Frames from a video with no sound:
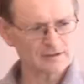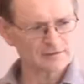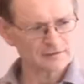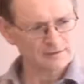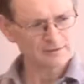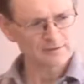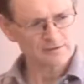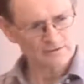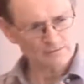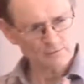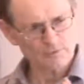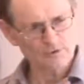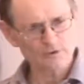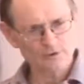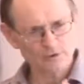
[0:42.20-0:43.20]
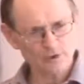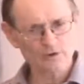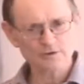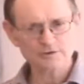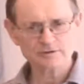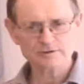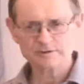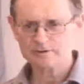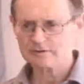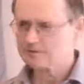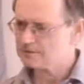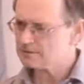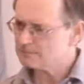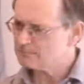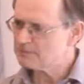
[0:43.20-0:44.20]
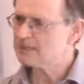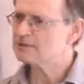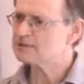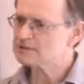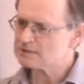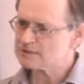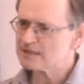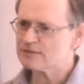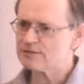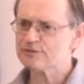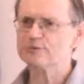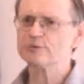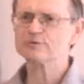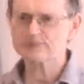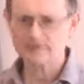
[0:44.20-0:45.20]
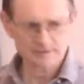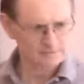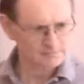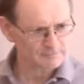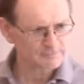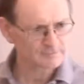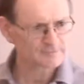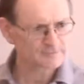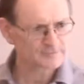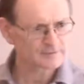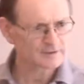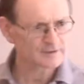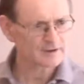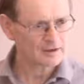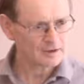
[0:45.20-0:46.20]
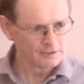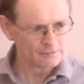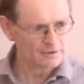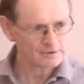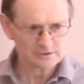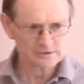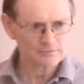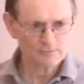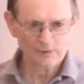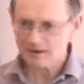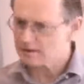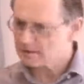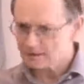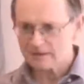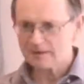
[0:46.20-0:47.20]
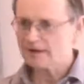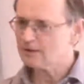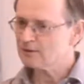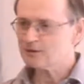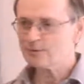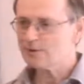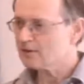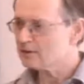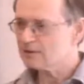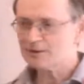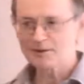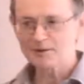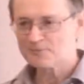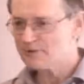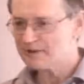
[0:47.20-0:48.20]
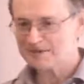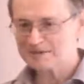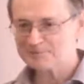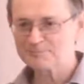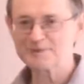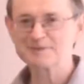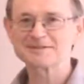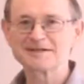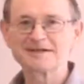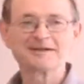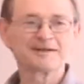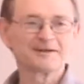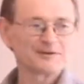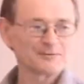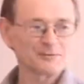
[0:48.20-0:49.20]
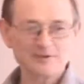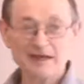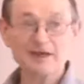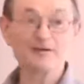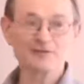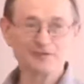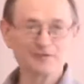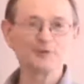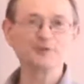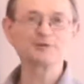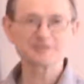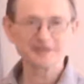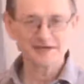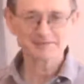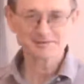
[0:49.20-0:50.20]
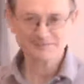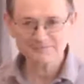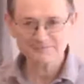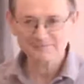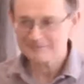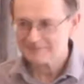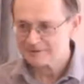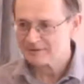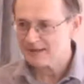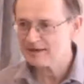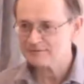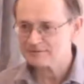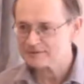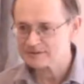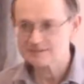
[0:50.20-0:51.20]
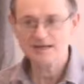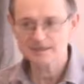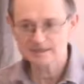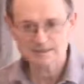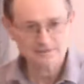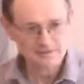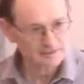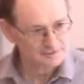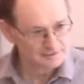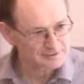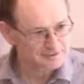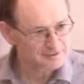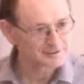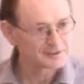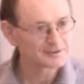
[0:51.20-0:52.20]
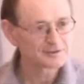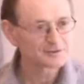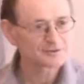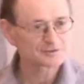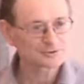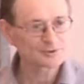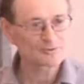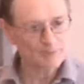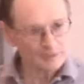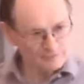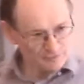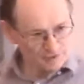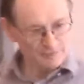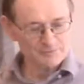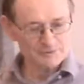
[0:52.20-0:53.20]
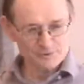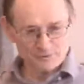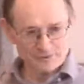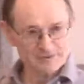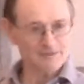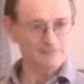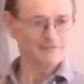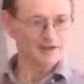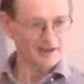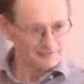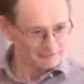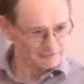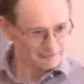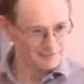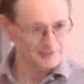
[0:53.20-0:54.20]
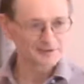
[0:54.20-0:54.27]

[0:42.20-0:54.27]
I think the word God means enthusiasm. I read somewhere. I don't know Without enthusiasm, life is dead, isn't it? Yeah. So we've come to receive life.